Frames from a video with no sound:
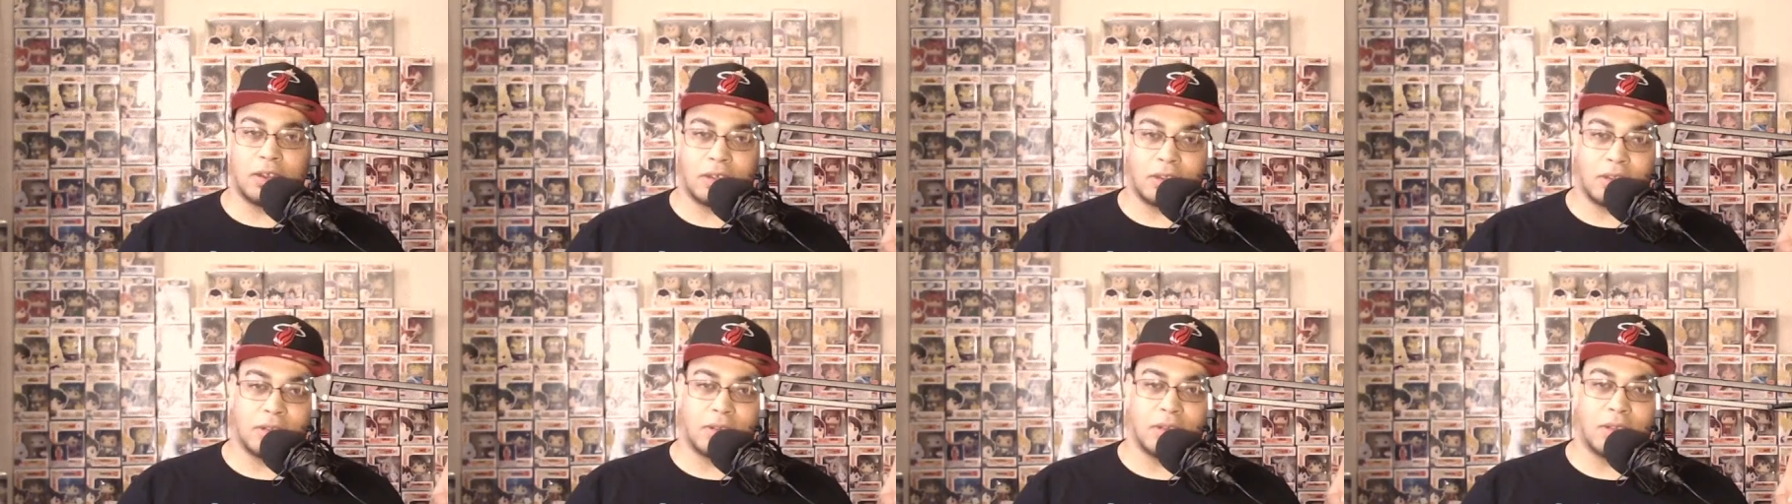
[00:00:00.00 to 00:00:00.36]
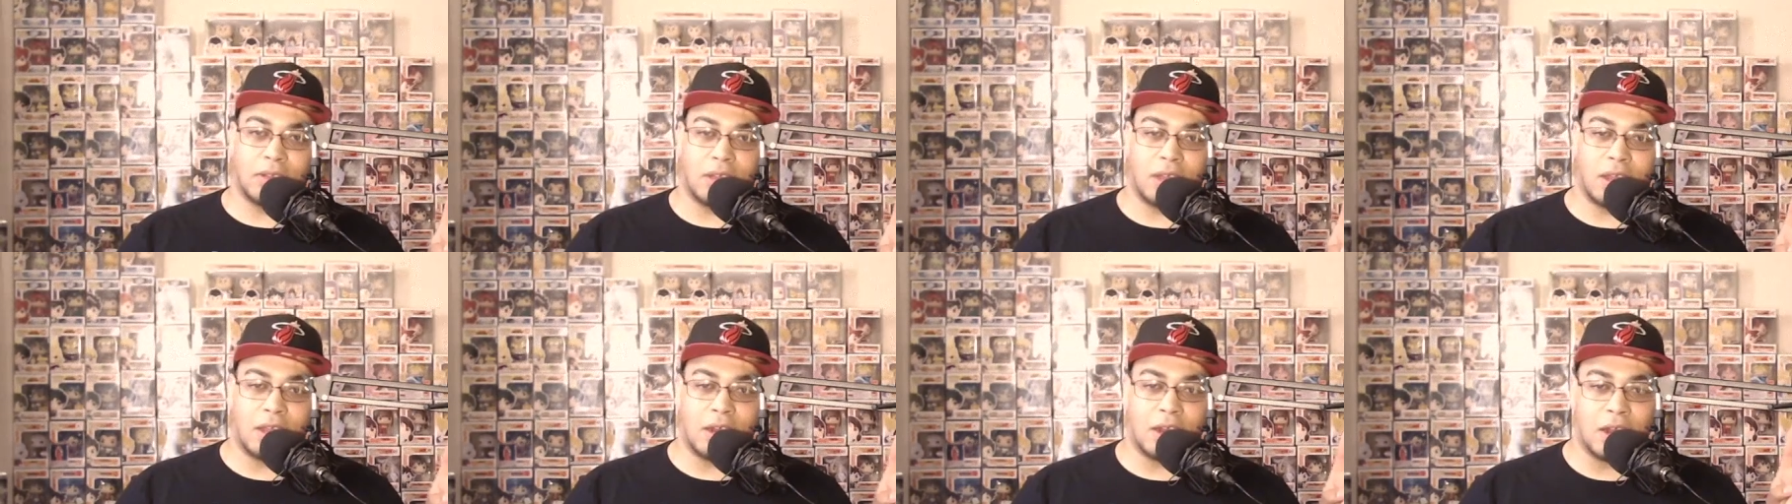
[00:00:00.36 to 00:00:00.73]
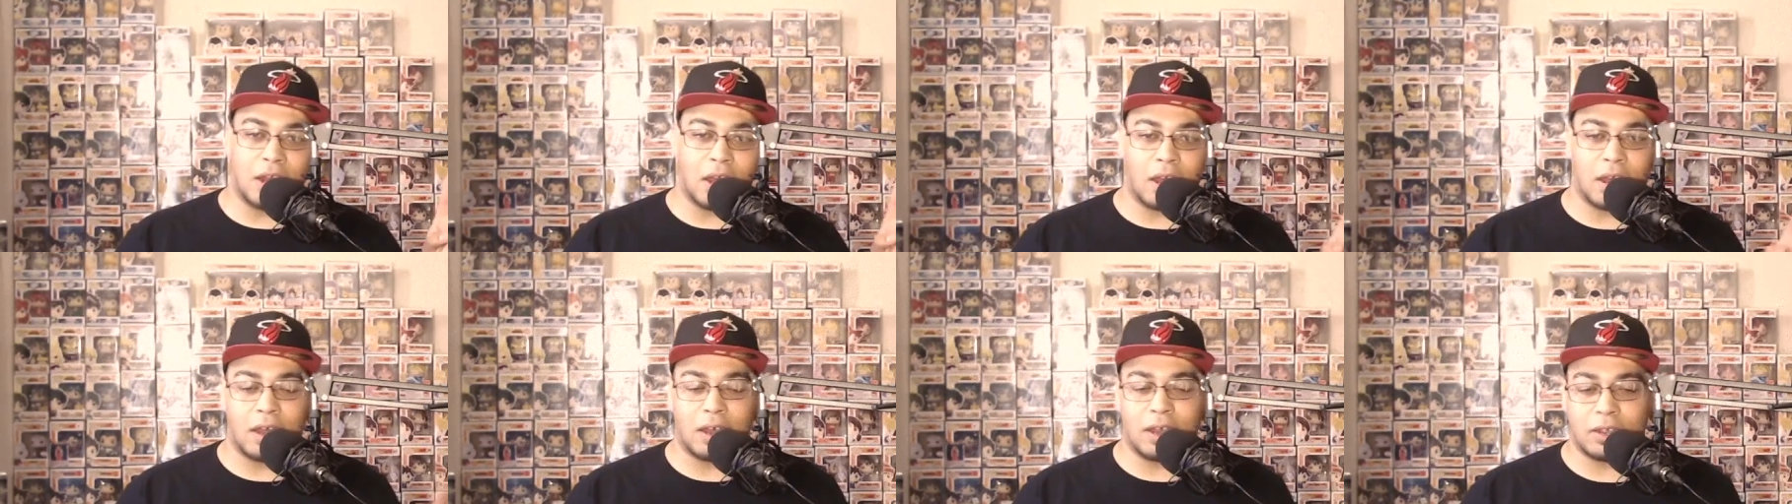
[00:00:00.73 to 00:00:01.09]
Till then,
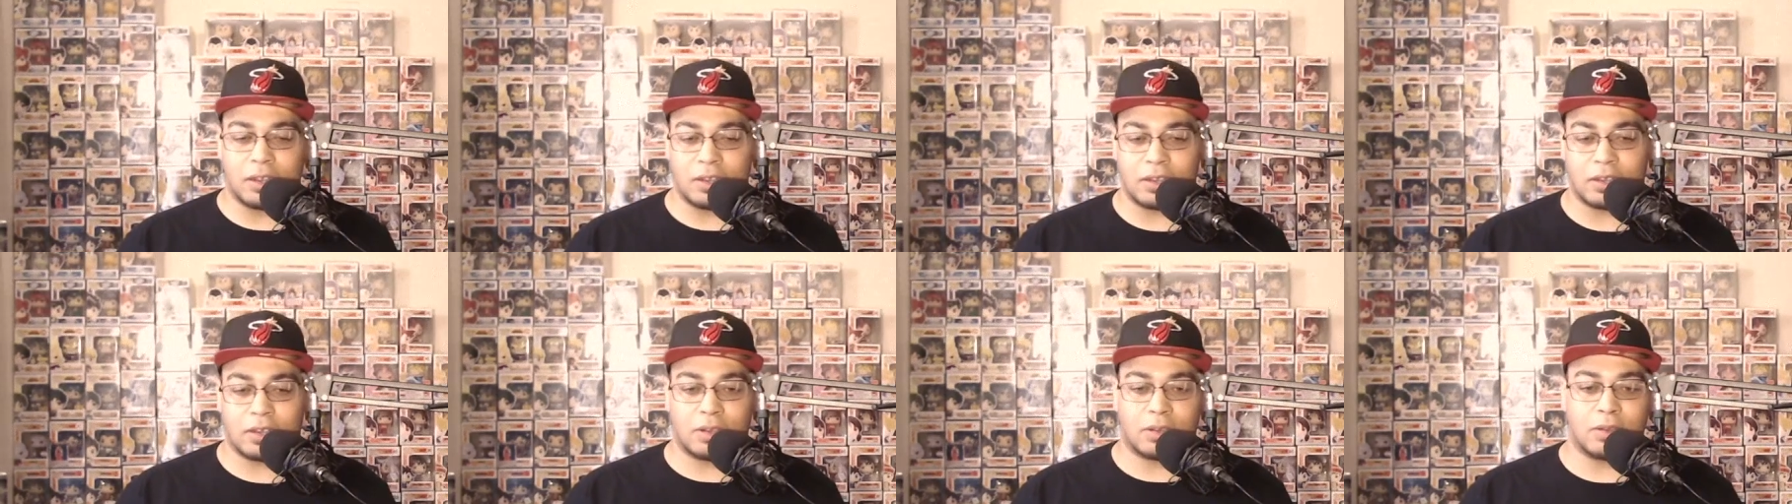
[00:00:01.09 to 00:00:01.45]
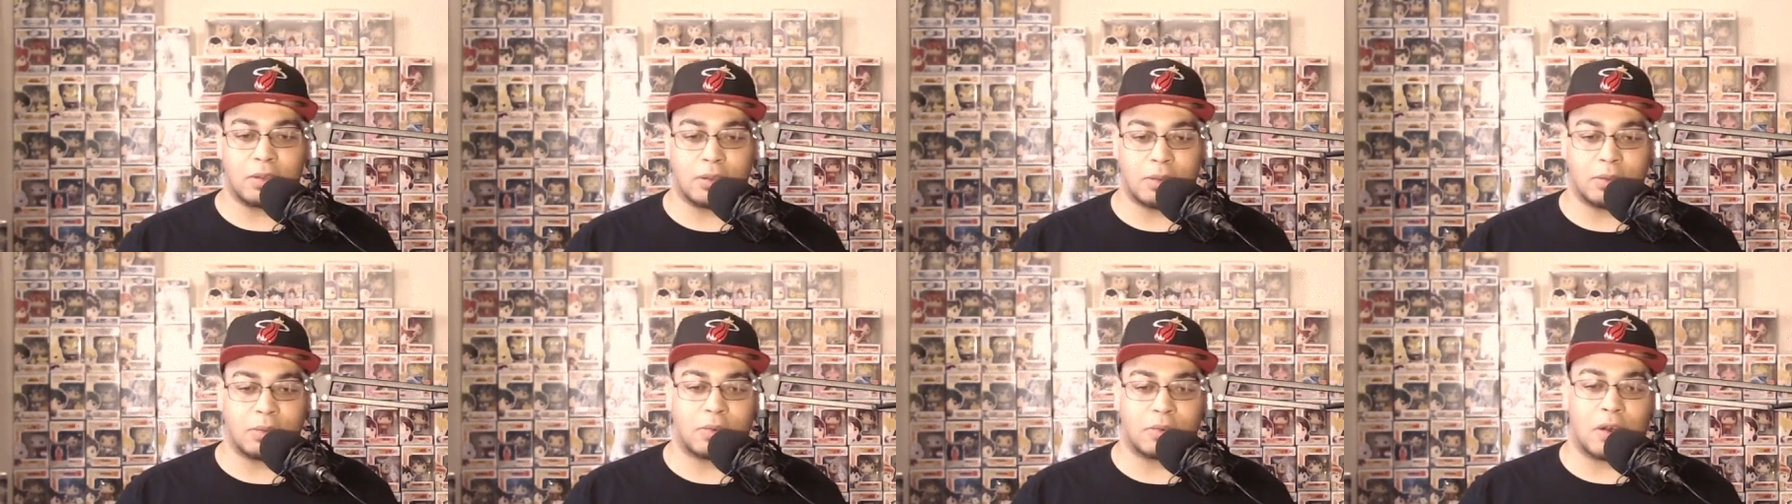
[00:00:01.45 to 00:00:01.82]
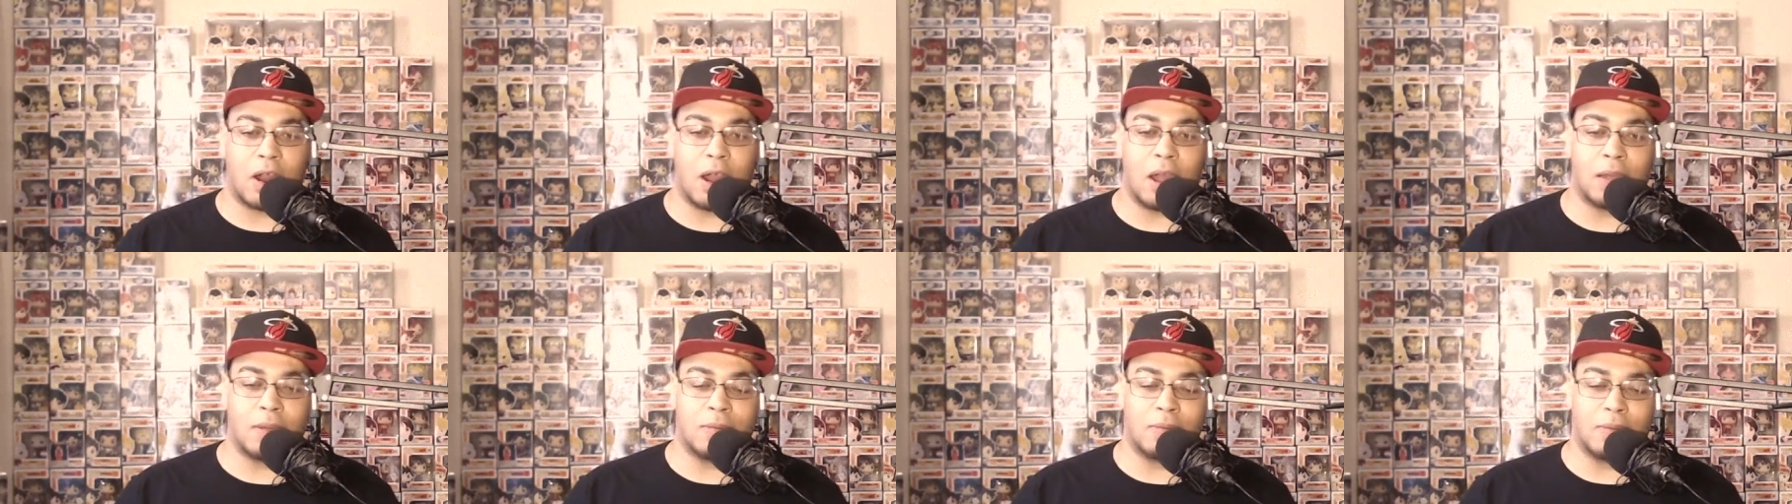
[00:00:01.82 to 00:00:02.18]
uh, s-
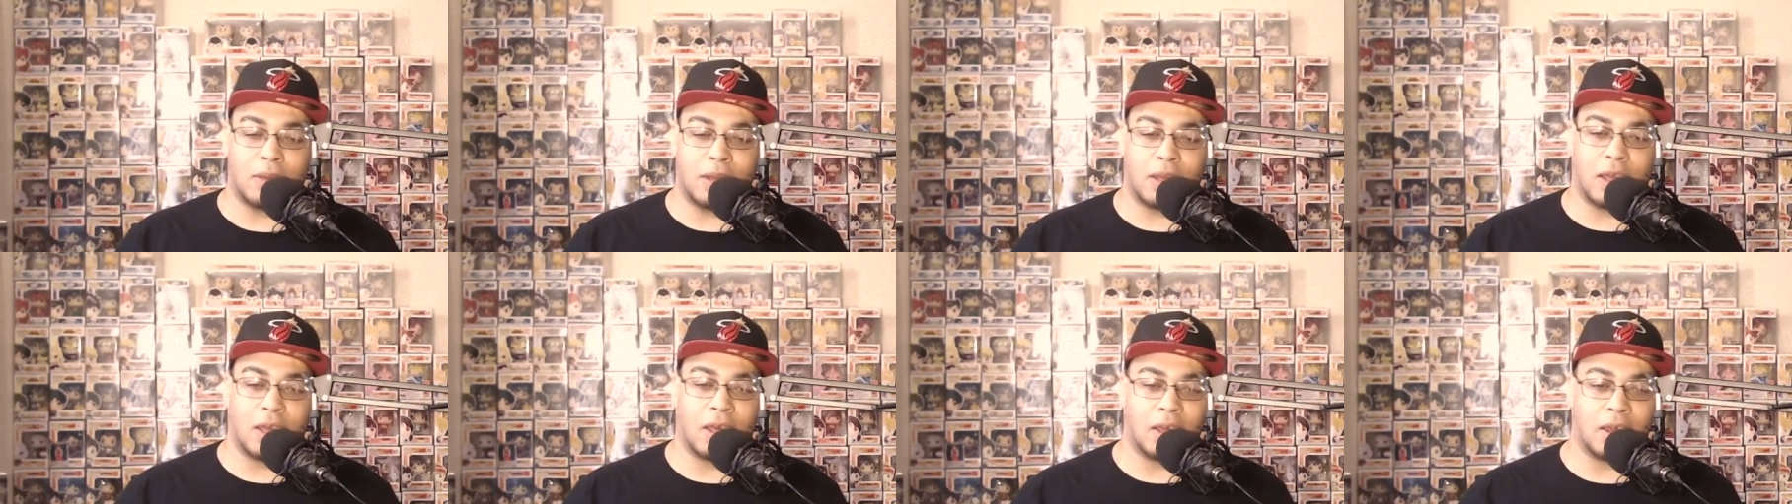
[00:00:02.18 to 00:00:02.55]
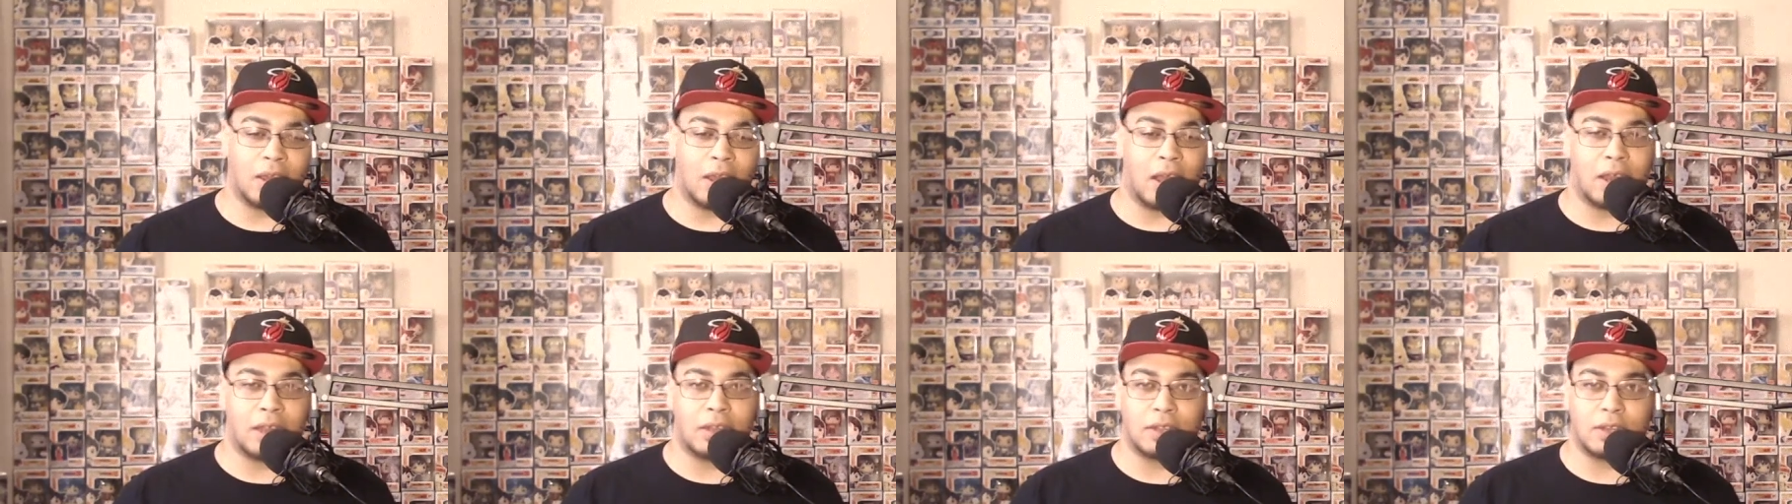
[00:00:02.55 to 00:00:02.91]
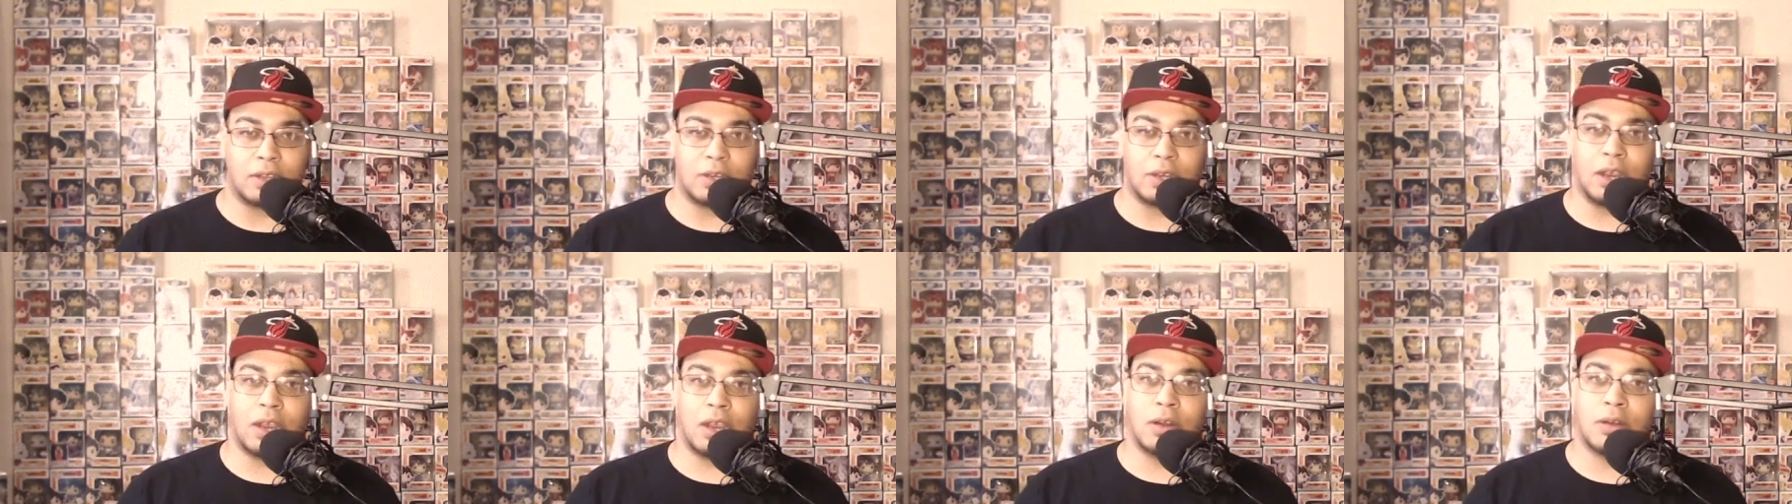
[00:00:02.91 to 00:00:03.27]
subscribe, uh, like the
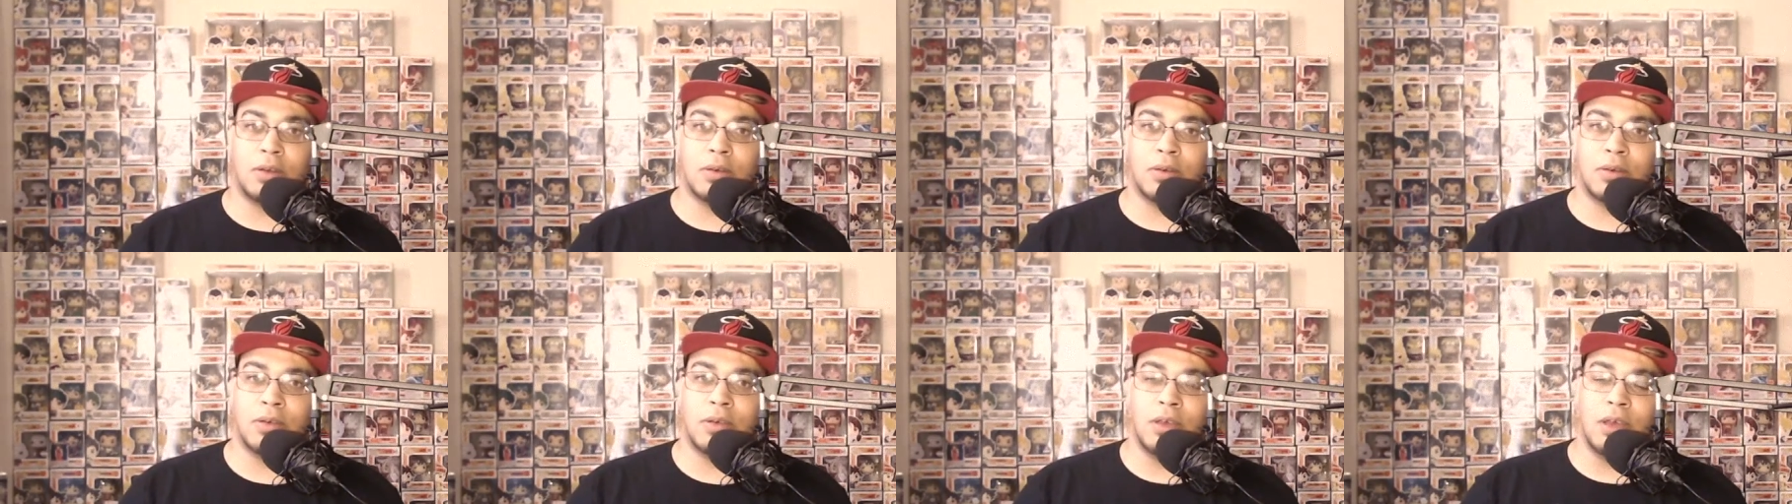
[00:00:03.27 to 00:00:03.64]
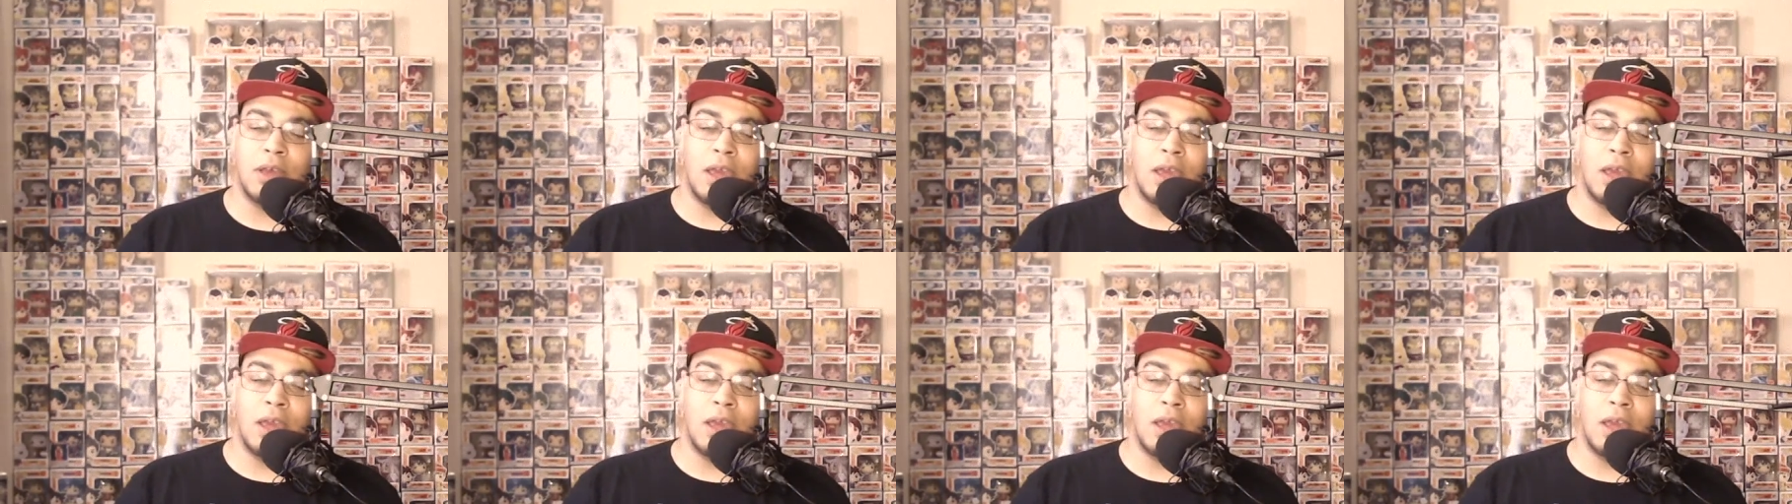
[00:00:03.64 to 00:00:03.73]
channel,